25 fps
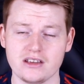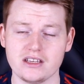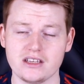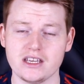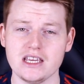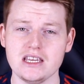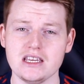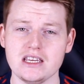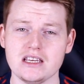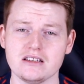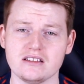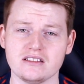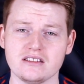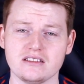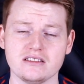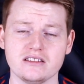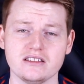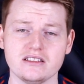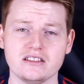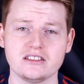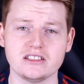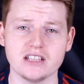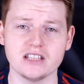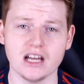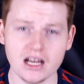he is
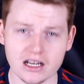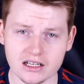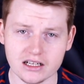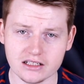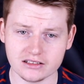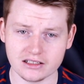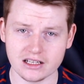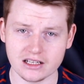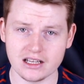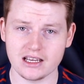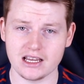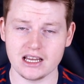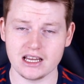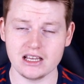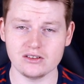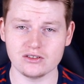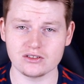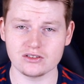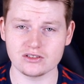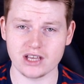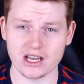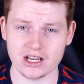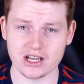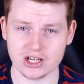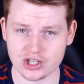done. He
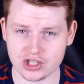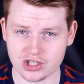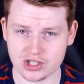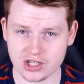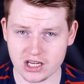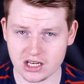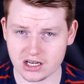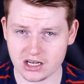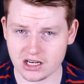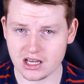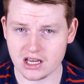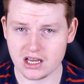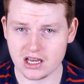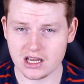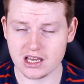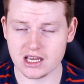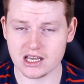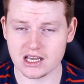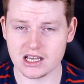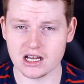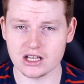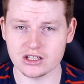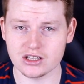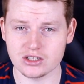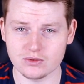looks like shit.
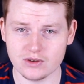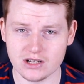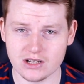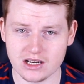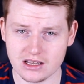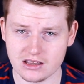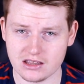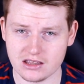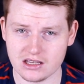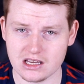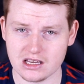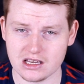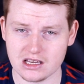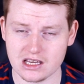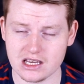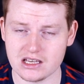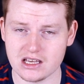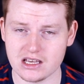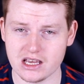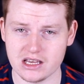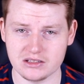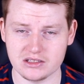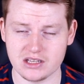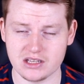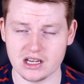He can't do anything.
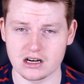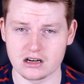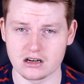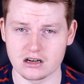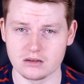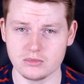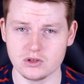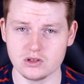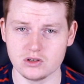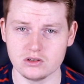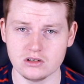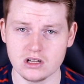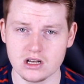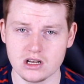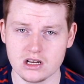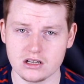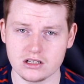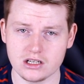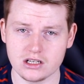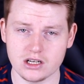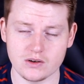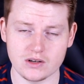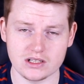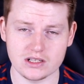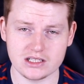He's terrible.
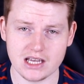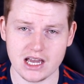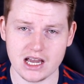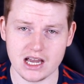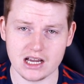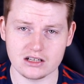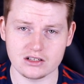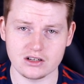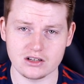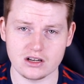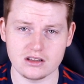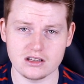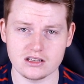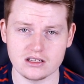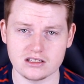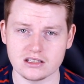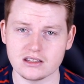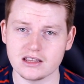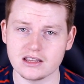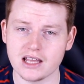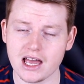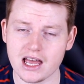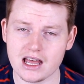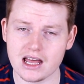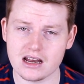No attack, no this
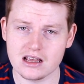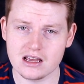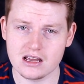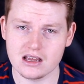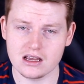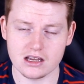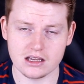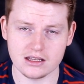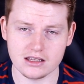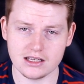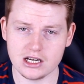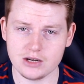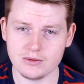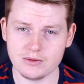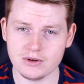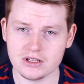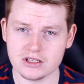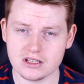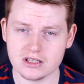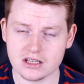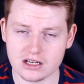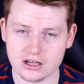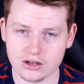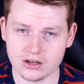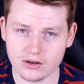and that. And then he went
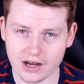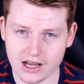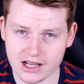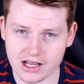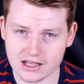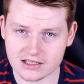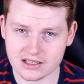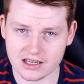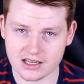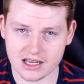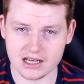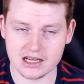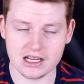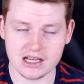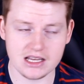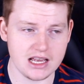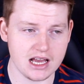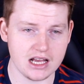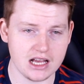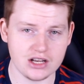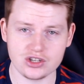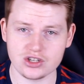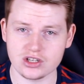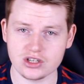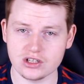to the Knights, and he
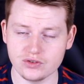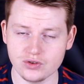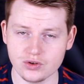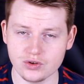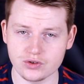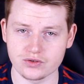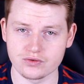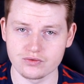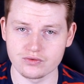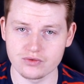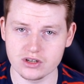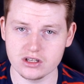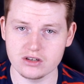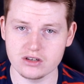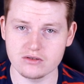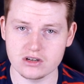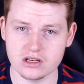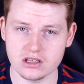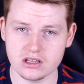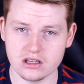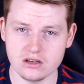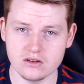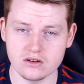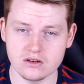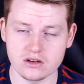actually looked really,
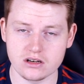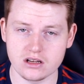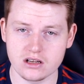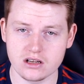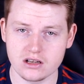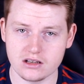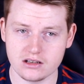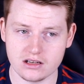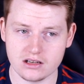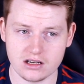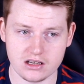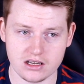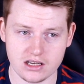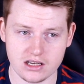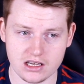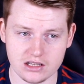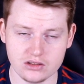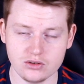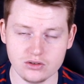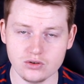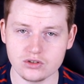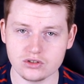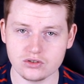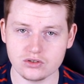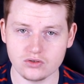really good. He
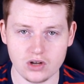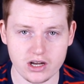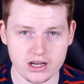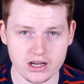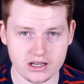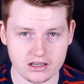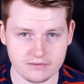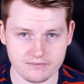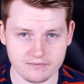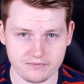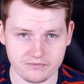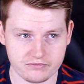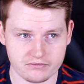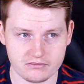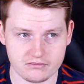looked like